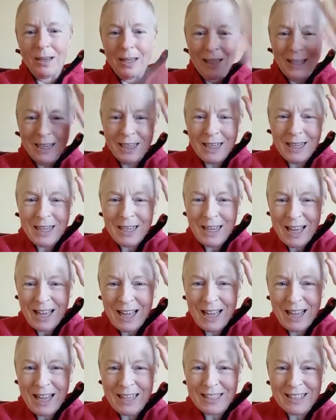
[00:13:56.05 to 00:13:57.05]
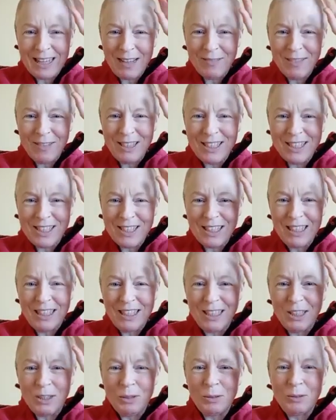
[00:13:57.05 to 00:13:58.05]
Irina, it's lovely to
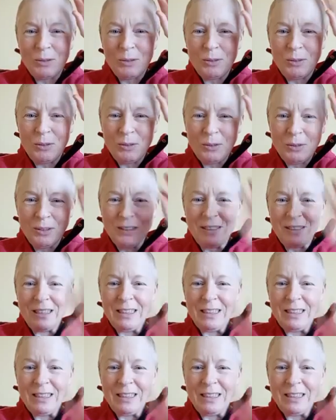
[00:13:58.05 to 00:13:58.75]
see you.